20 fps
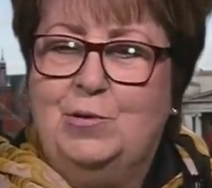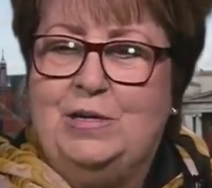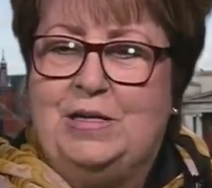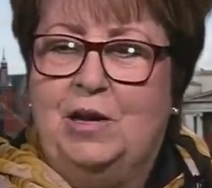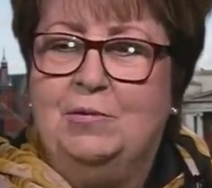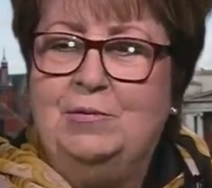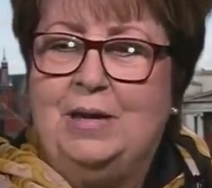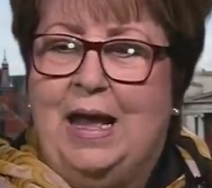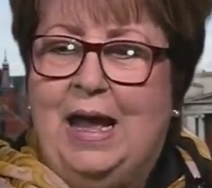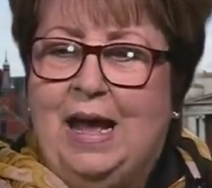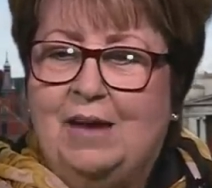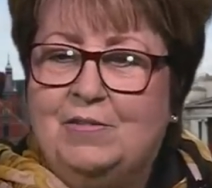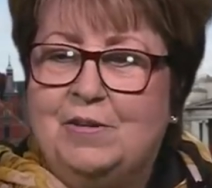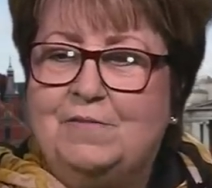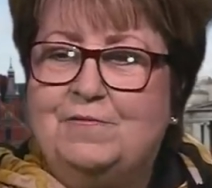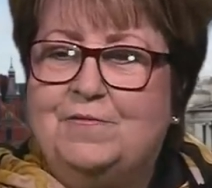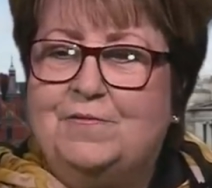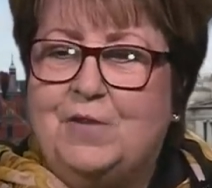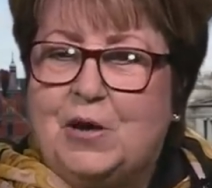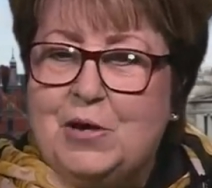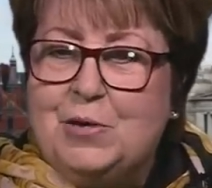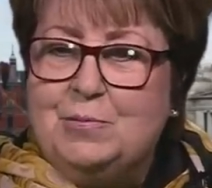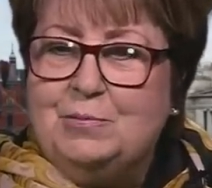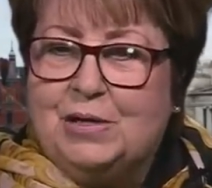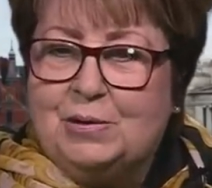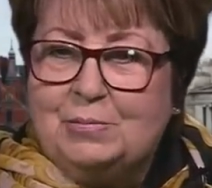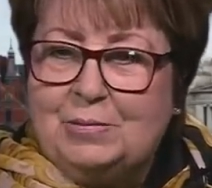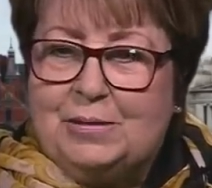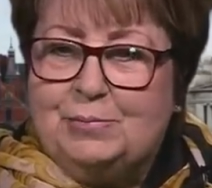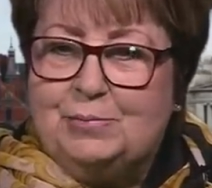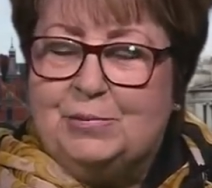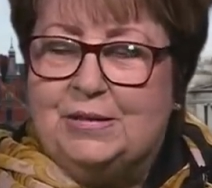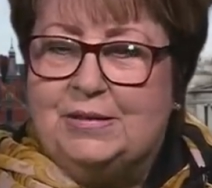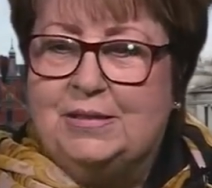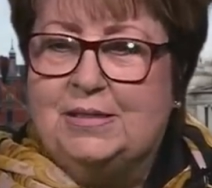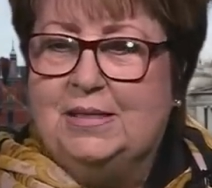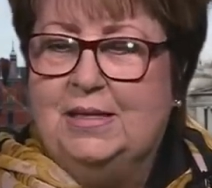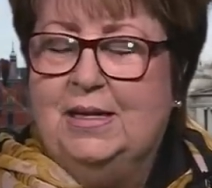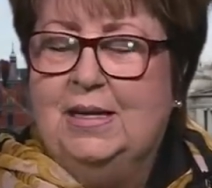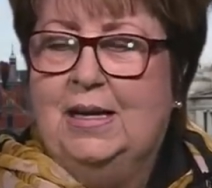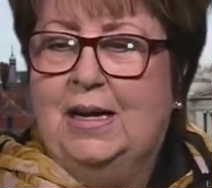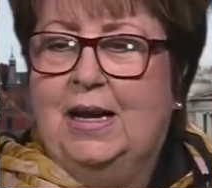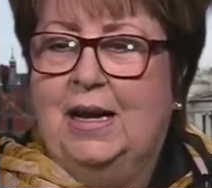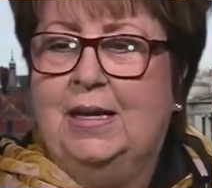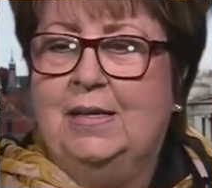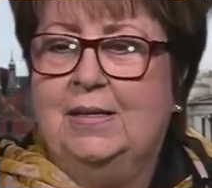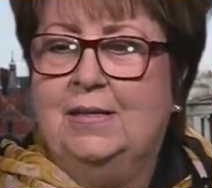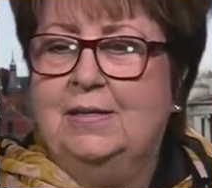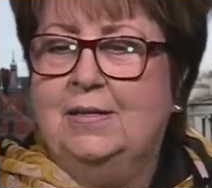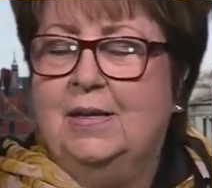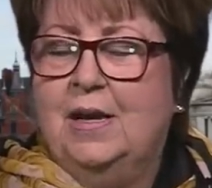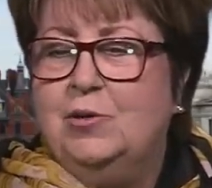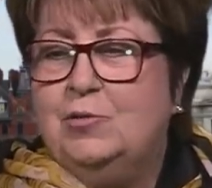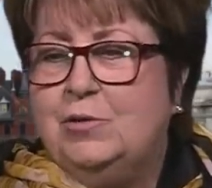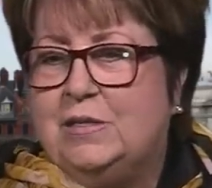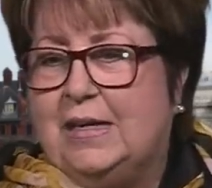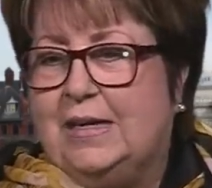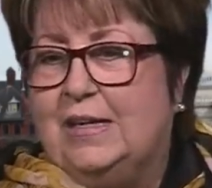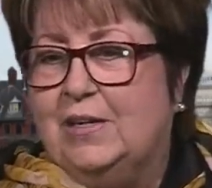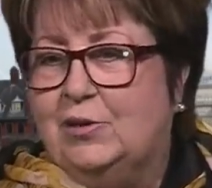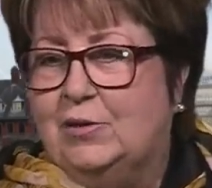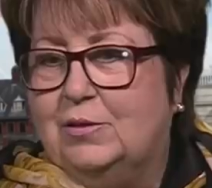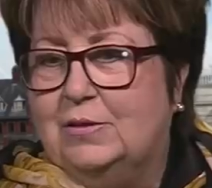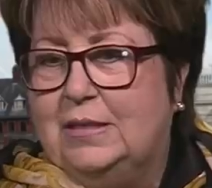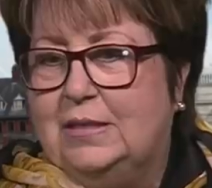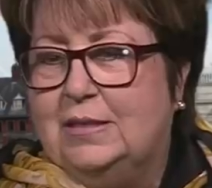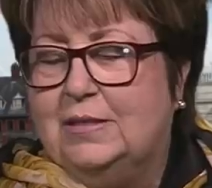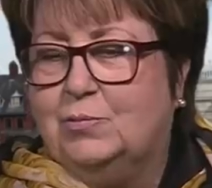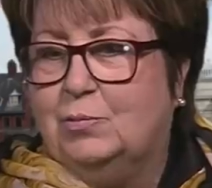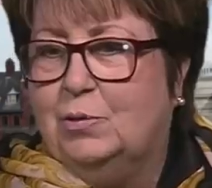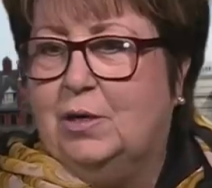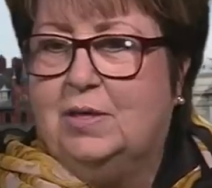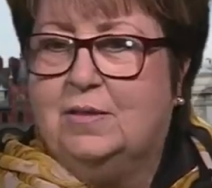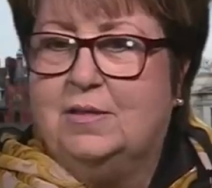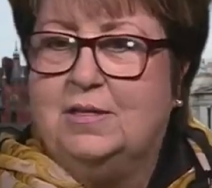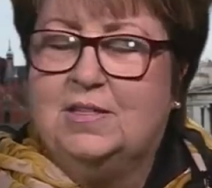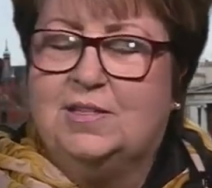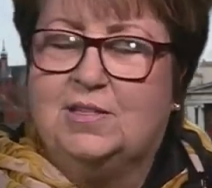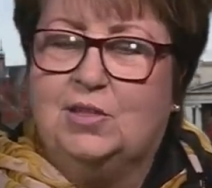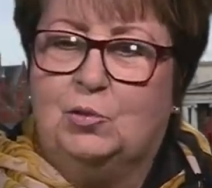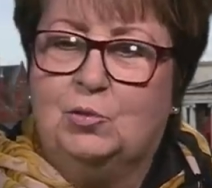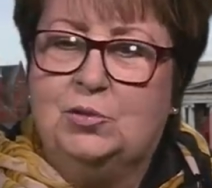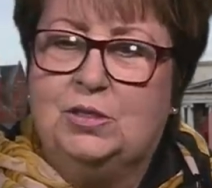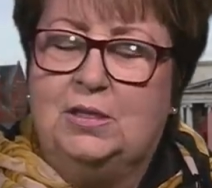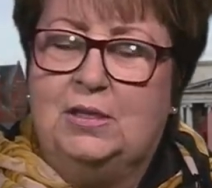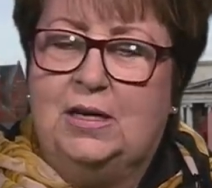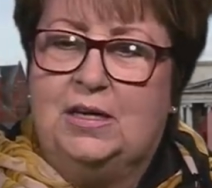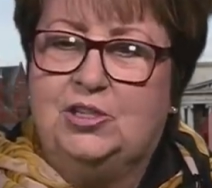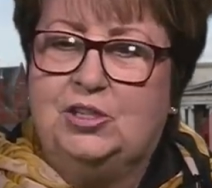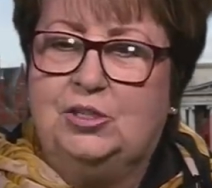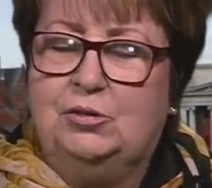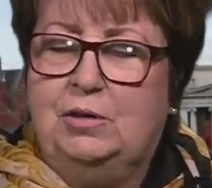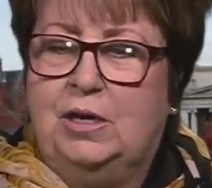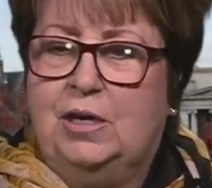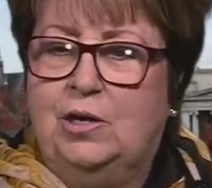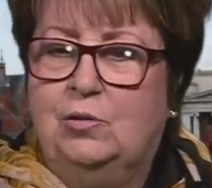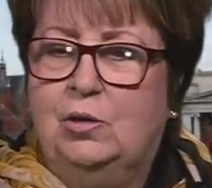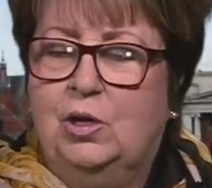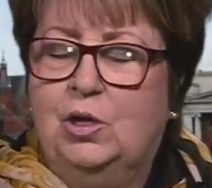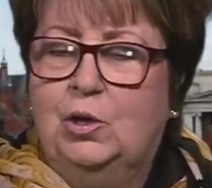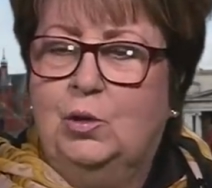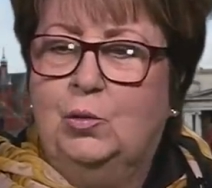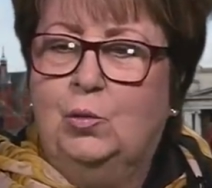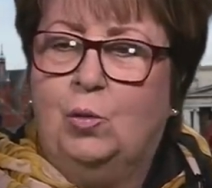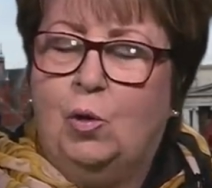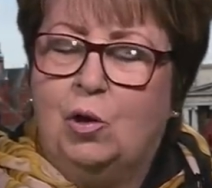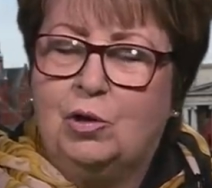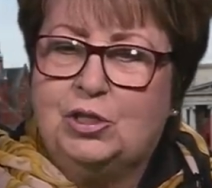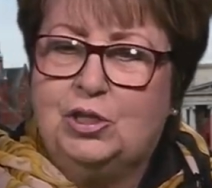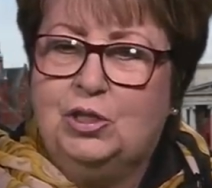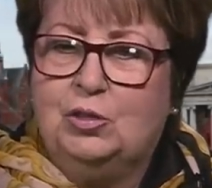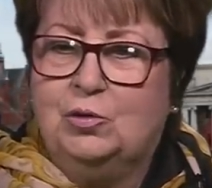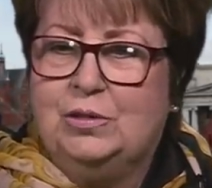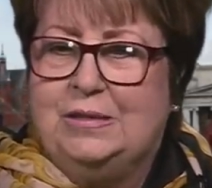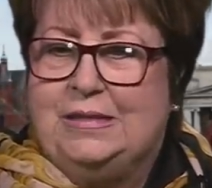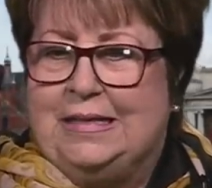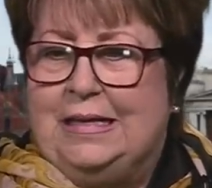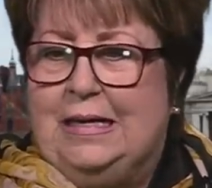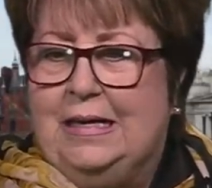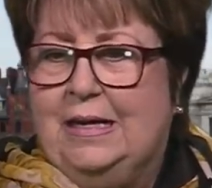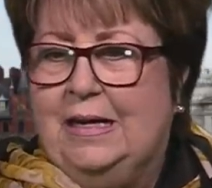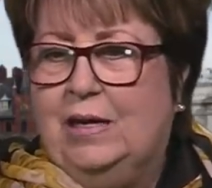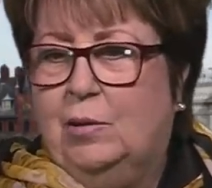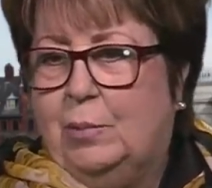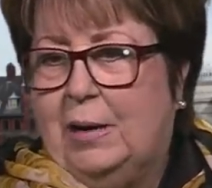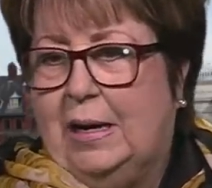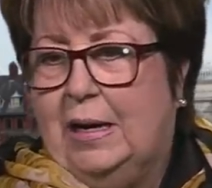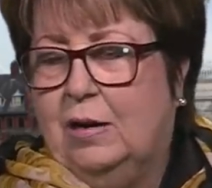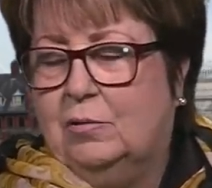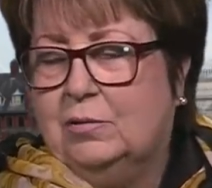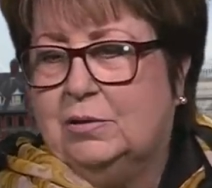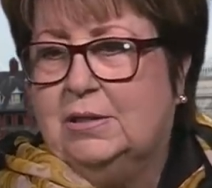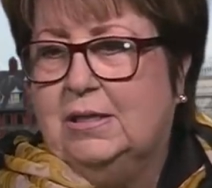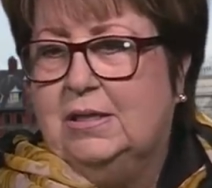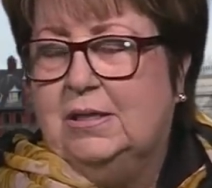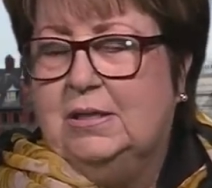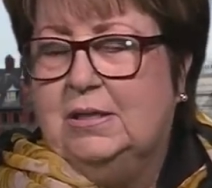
We don't have a firm commitment, and no deal is worth its salt unless you know what you're dealing about,